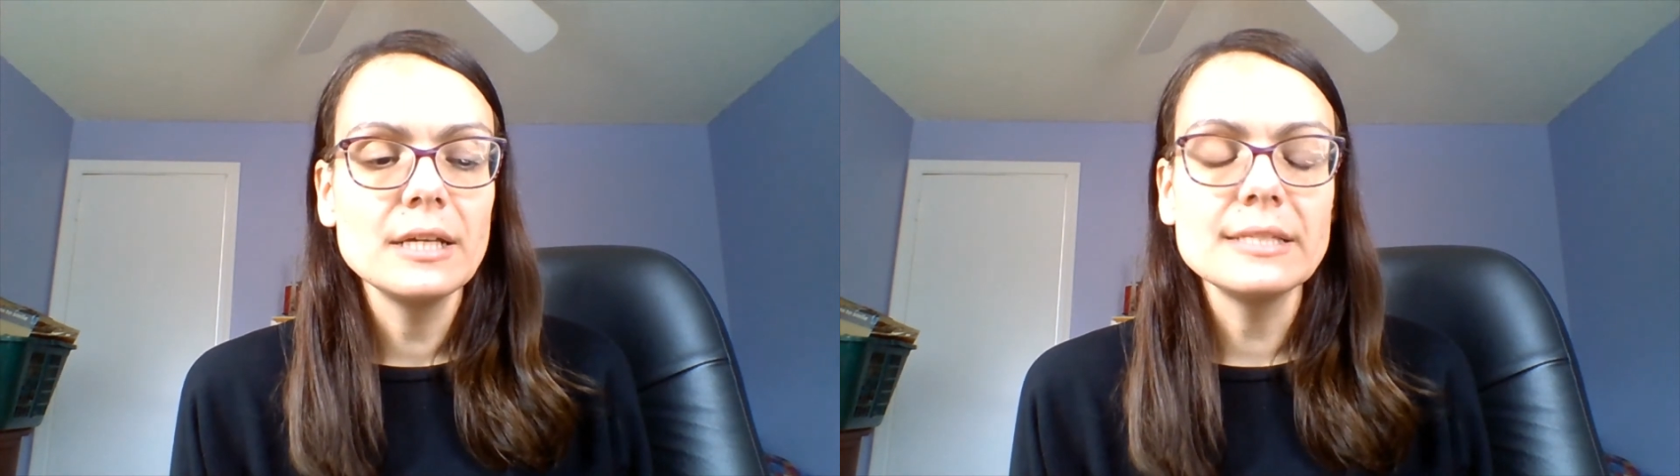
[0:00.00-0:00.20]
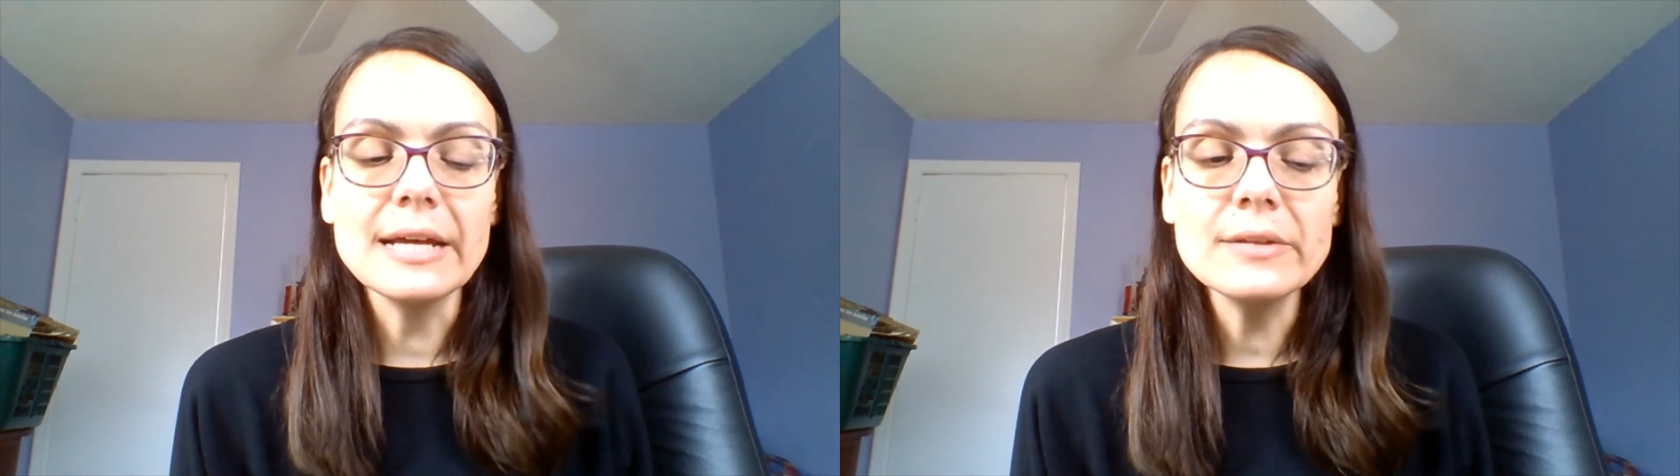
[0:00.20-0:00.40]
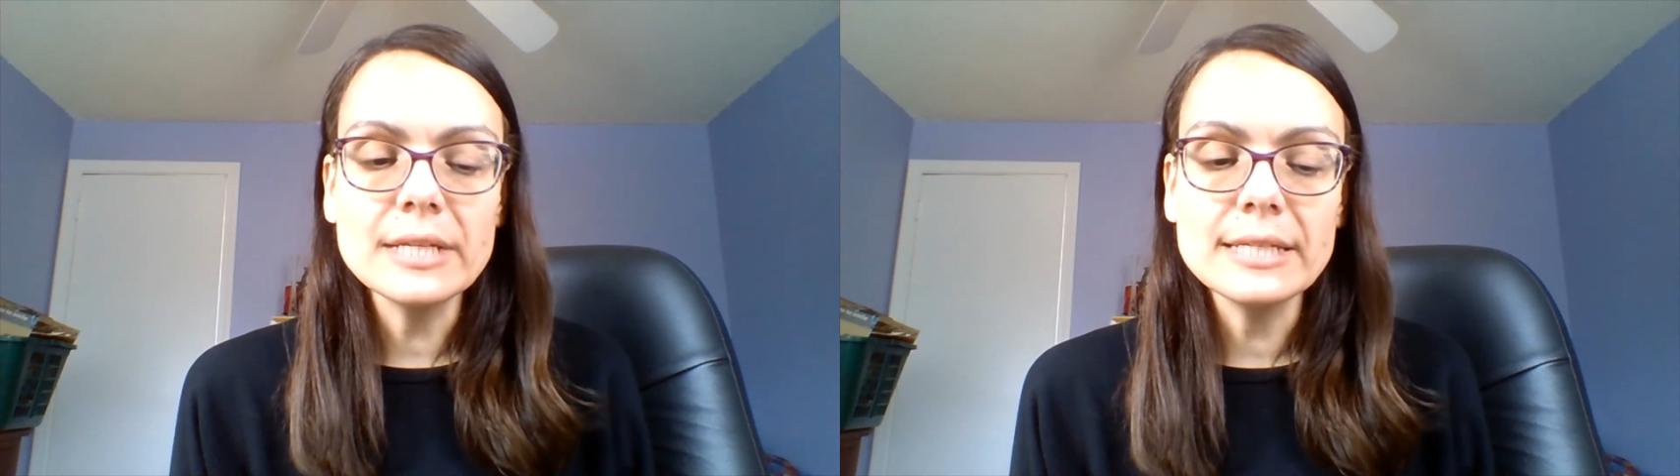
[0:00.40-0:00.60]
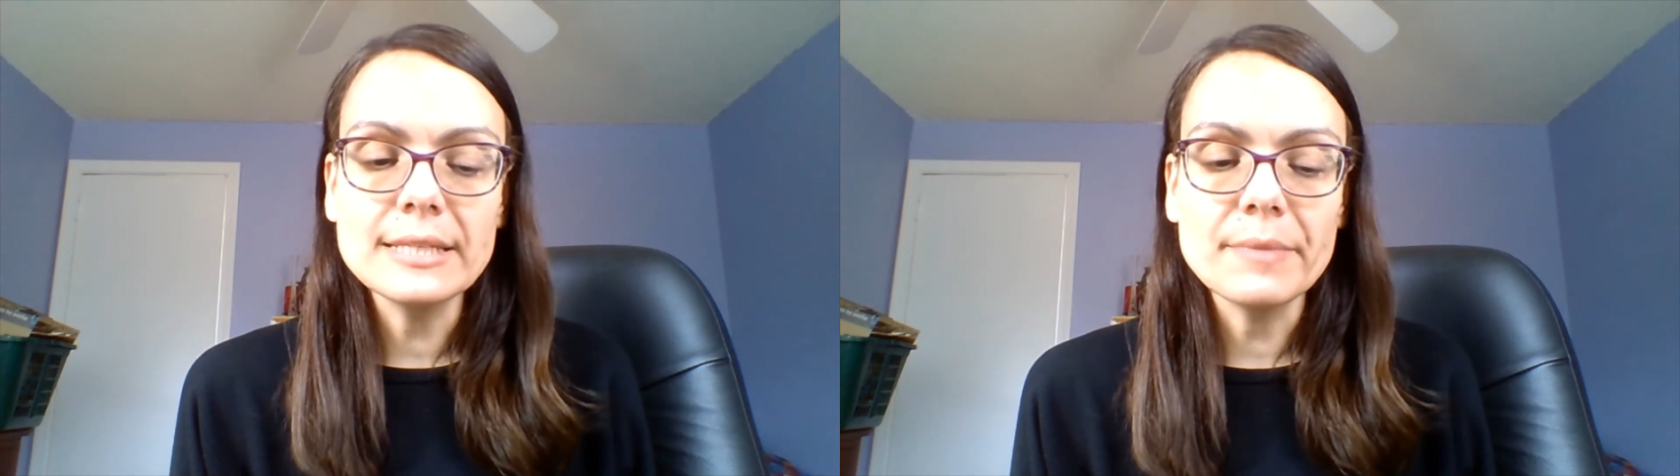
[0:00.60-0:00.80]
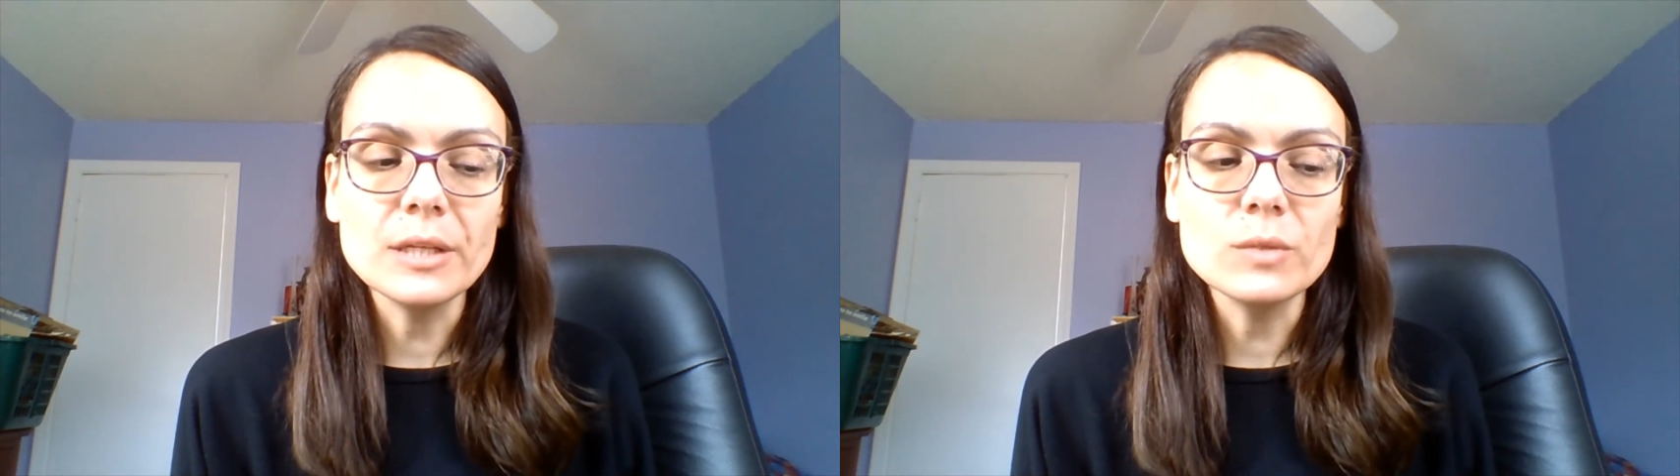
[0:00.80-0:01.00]
"It sounds like
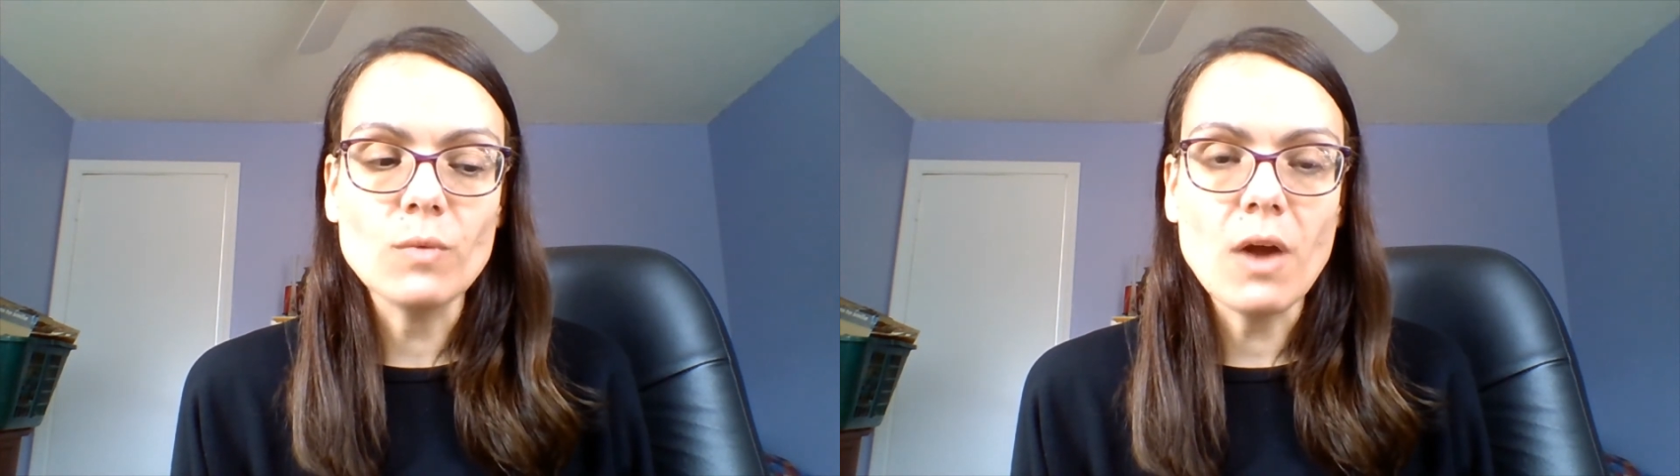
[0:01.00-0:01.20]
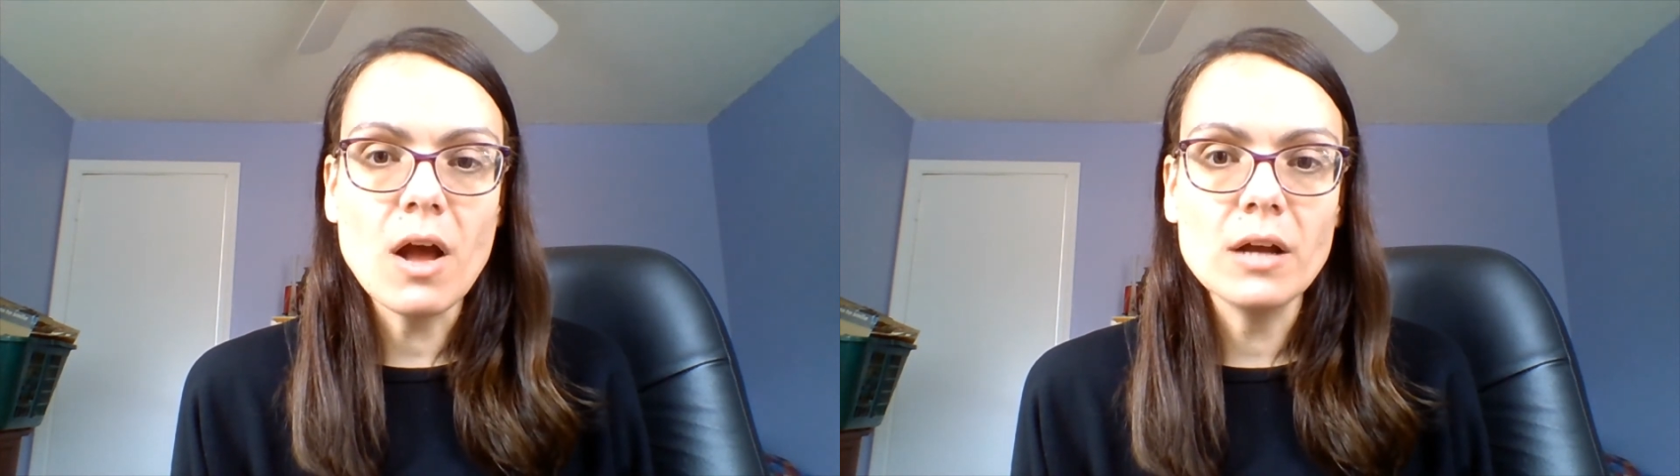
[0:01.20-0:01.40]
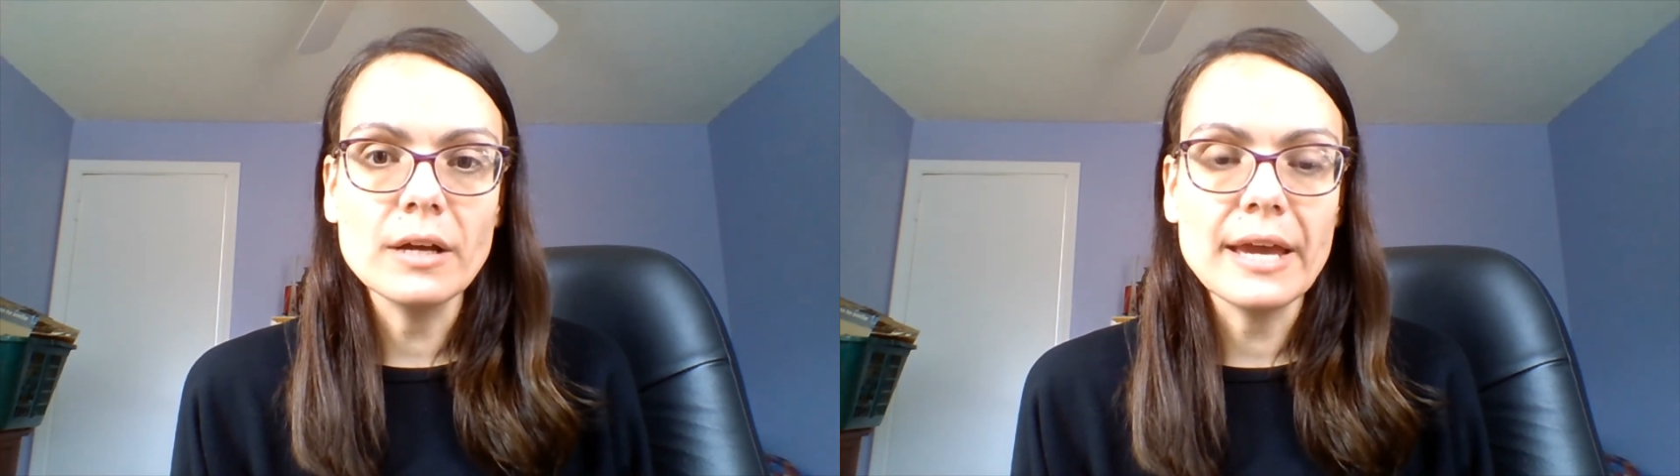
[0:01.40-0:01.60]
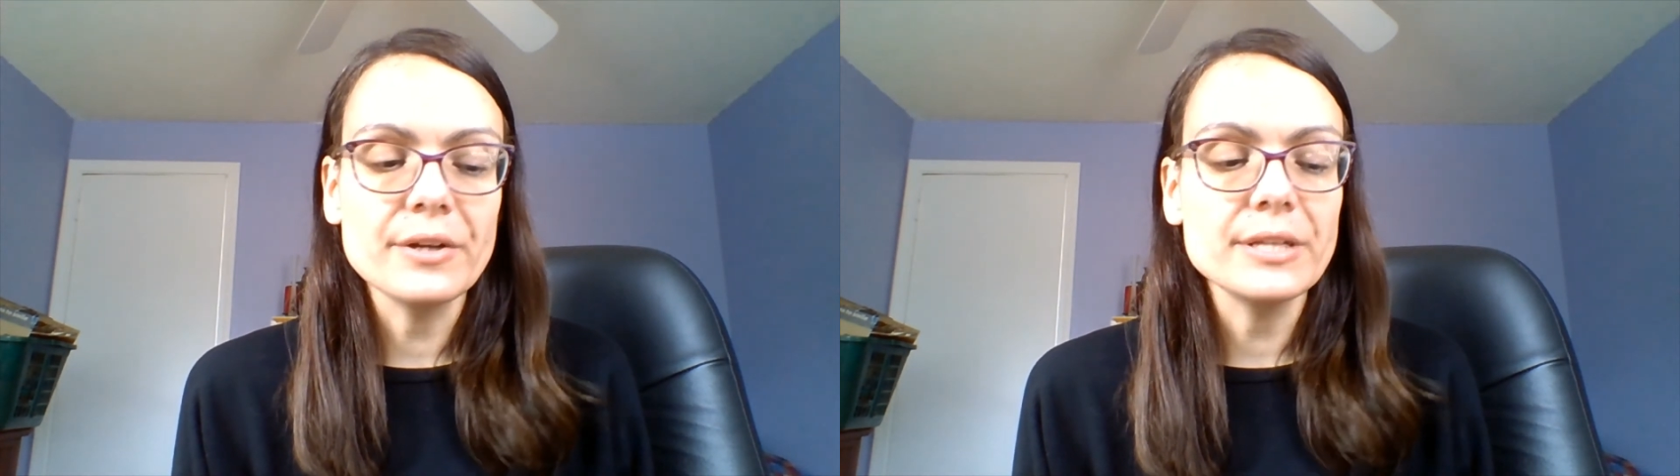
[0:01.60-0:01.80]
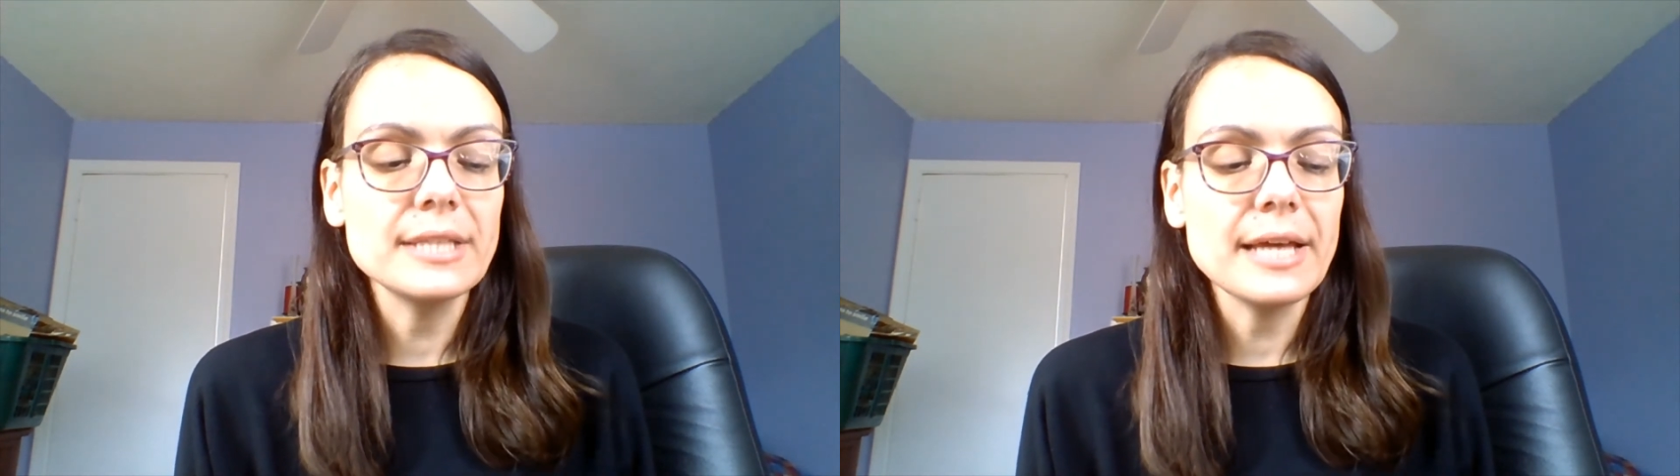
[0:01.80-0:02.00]
something is wrong,"
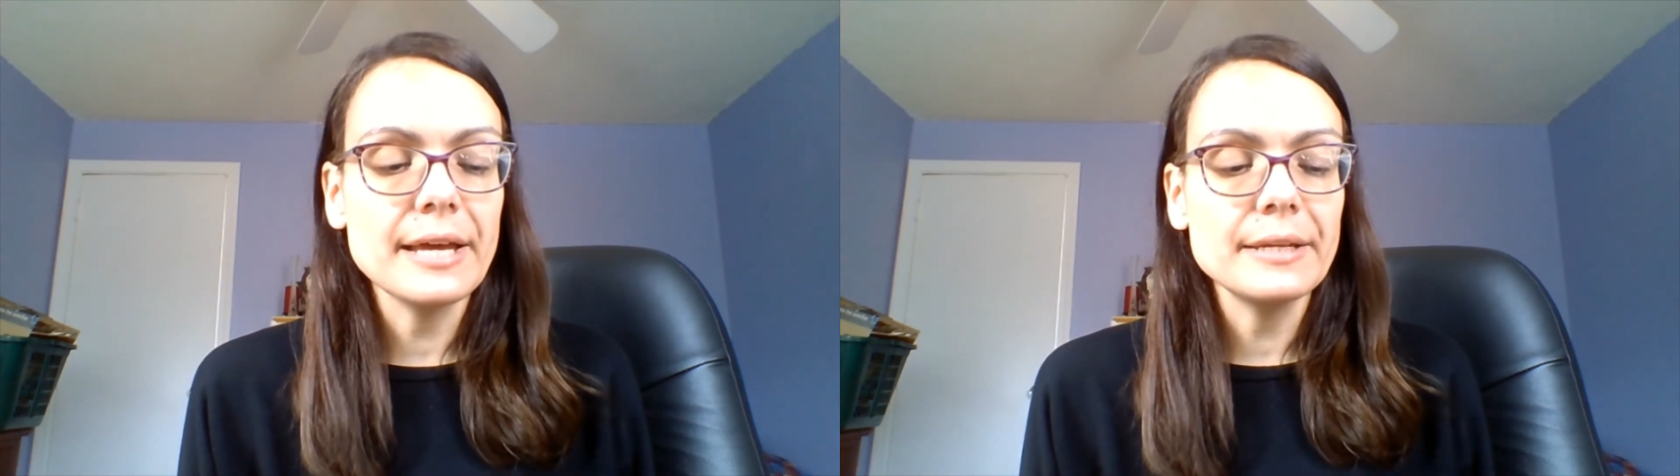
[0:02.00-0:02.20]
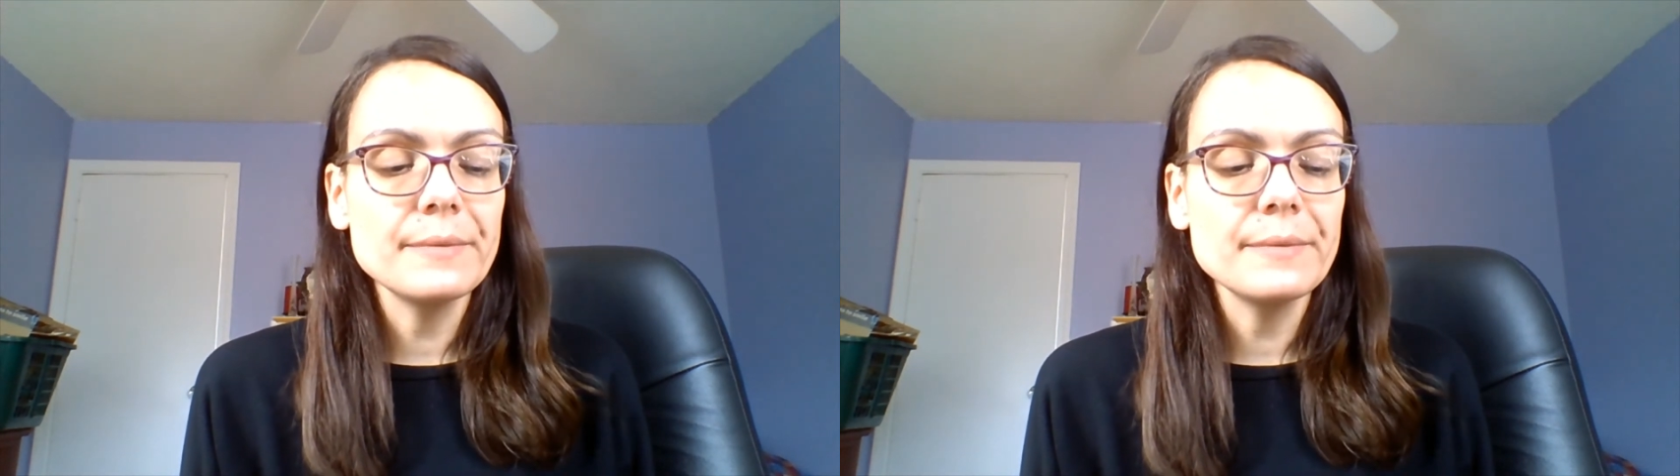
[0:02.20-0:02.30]
Kara said.